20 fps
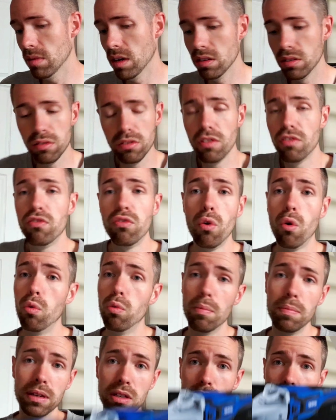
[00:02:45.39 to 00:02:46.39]
The 4
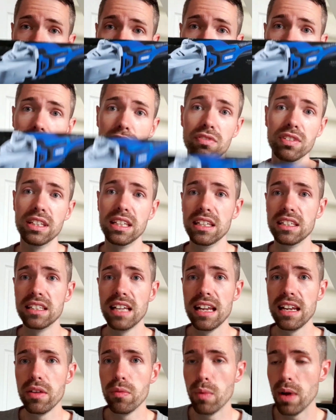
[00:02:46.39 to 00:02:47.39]
will be good enough for this
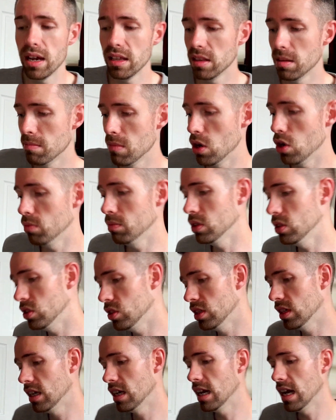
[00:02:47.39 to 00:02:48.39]
anyway at the moment.
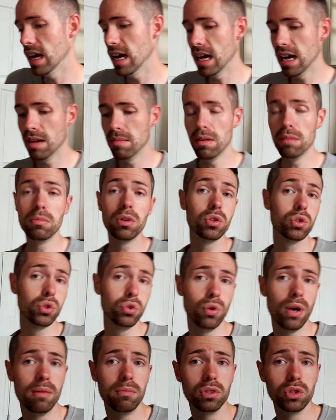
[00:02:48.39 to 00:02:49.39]
I'm not
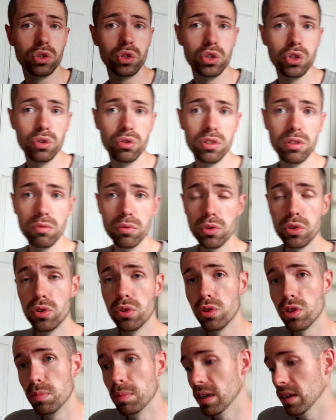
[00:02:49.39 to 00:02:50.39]
sure how much juice it will
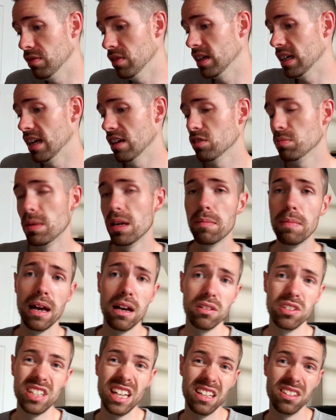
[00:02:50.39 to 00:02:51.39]
suck, but if it gives me
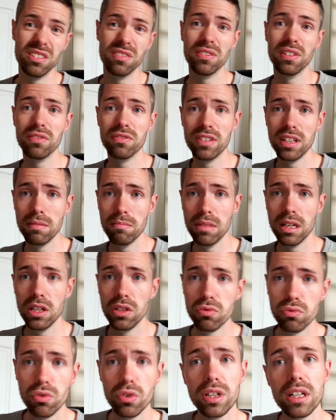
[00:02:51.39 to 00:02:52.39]
about 10 to 15
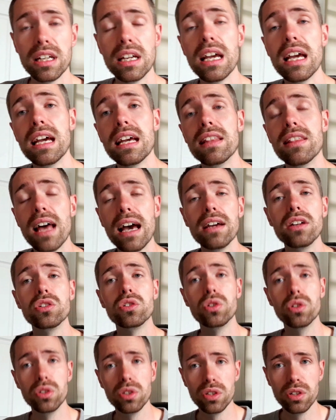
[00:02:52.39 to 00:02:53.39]
minutes running, that is
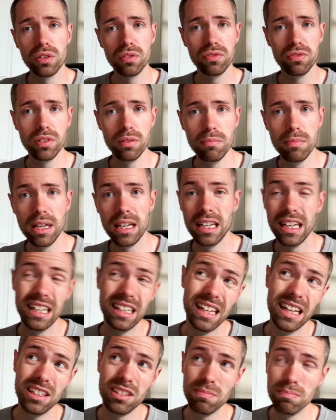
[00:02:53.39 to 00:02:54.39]
good enough for me,
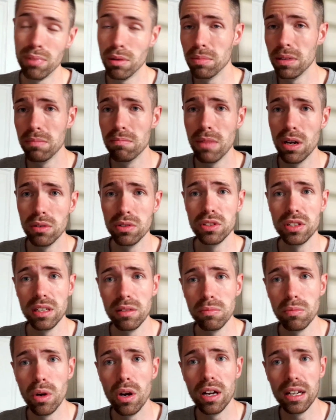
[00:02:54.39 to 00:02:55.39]
and that's probably mostly
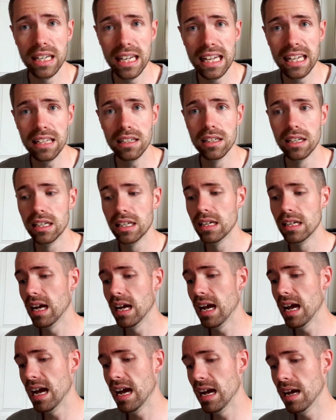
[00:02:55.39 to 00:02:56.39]
what I need.
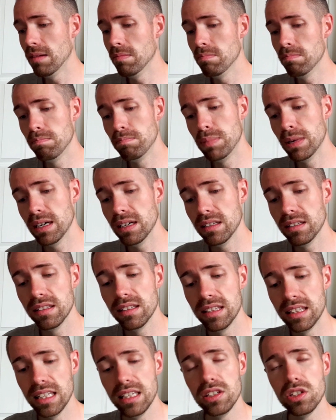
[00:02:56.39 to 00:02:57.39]
But
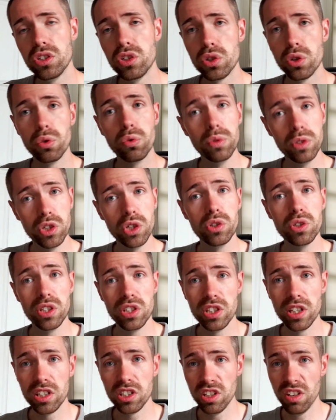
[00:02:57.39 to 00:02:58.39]
this tool is usually
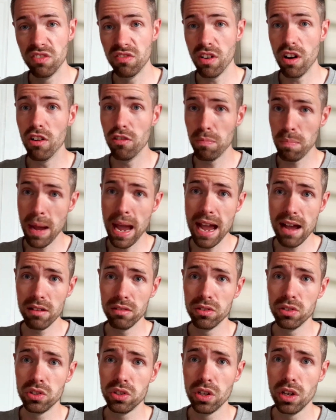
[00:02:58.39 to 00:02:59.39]

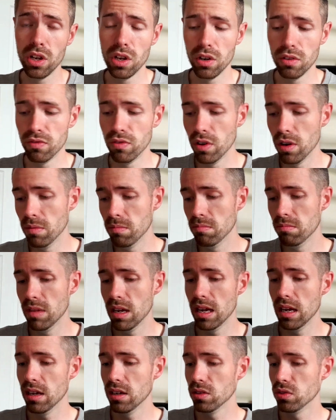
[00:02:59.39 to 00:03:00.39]
£65 from
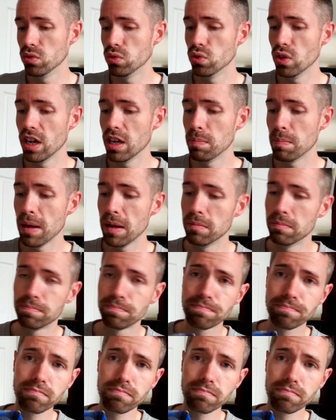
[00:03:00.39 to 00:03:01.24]
Draper,